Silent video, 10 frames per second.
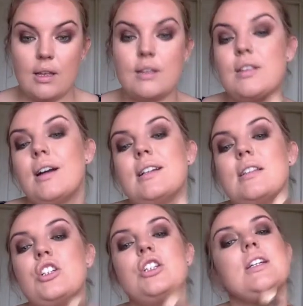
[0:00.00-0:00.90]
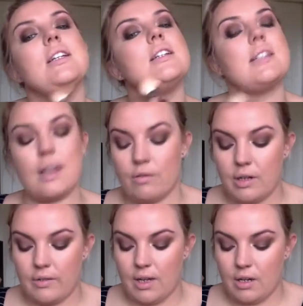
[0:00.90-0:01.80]
So under the chin, get rid
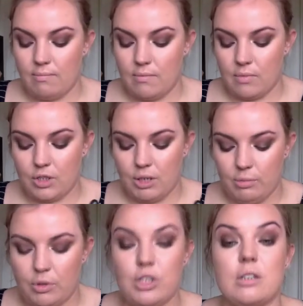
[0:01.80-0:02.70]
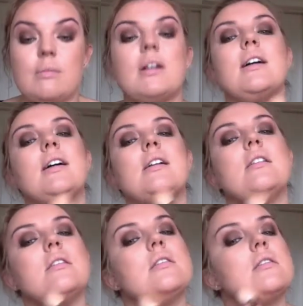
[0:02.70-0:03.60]
of that double chin of mine.